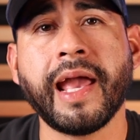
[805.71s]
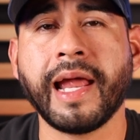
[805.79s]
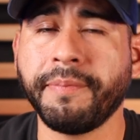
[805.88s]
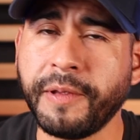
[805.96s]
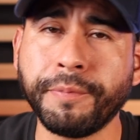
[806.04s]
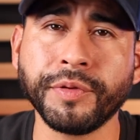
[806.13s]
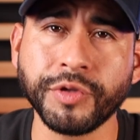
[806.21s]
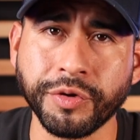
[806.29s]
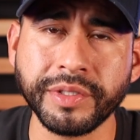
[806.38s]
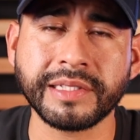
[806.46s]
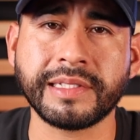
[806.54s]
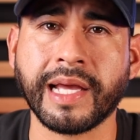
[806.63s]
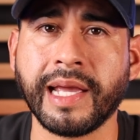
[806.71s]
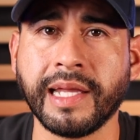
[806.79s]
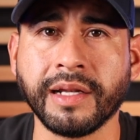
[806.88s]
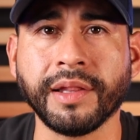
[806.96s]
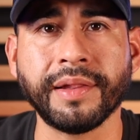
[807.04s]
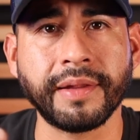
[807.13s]
And people notice that.
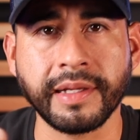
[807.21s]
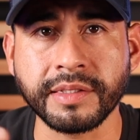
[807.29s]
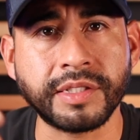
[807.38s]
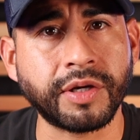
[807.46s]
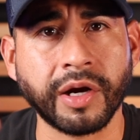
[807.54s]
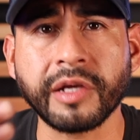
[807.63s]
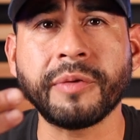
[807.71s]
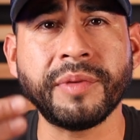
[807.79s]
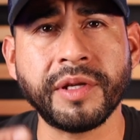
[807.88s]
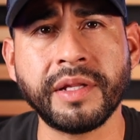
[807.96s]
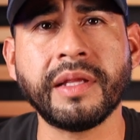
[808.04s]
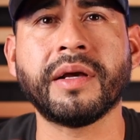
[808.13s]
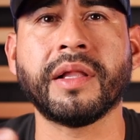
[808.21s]
In cigar community,